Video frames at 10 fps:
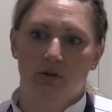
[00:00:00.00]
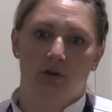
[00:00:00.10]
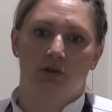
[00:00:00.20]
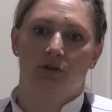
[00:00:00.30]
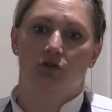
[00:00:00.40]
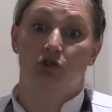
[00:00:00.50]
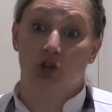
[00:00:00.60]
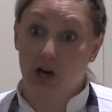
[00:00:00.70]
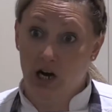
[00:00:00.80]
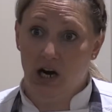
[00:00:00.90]
you could use
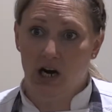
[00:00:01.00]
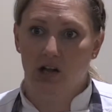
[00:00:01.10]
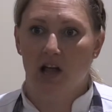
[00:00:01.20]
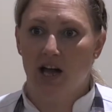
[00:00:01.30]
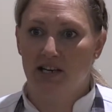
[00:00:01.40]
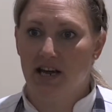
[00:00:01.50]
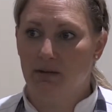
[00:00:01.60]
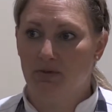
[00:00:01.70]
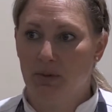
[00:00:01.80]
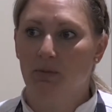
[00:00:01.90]
sugar. A lot of
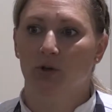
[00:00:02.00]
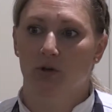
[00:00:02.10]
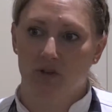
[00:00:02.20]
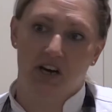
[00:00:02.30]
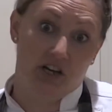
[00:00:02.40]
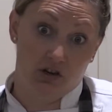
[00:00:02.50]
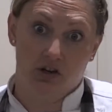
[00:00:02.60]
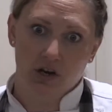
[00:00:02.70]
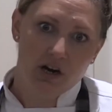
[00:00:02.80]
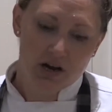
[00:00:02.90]
times people use honey or
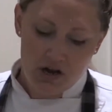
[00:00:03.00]
sugar.